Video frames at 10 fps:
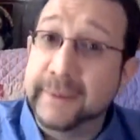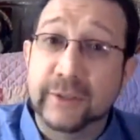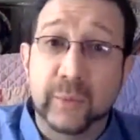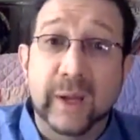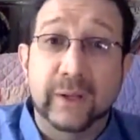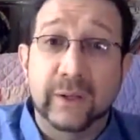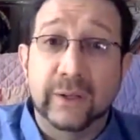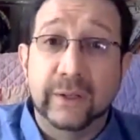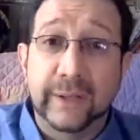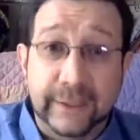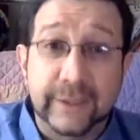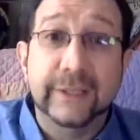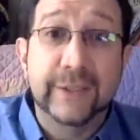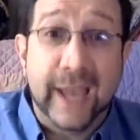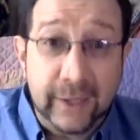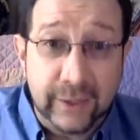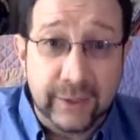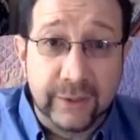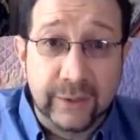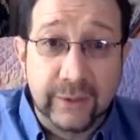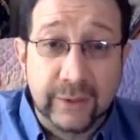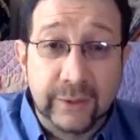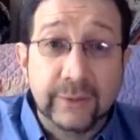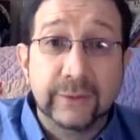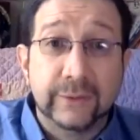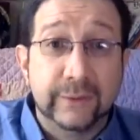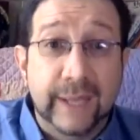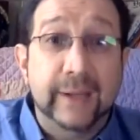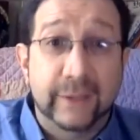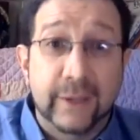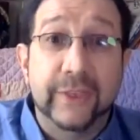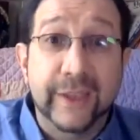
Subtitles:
as well. Yes, exactly. Yeah, think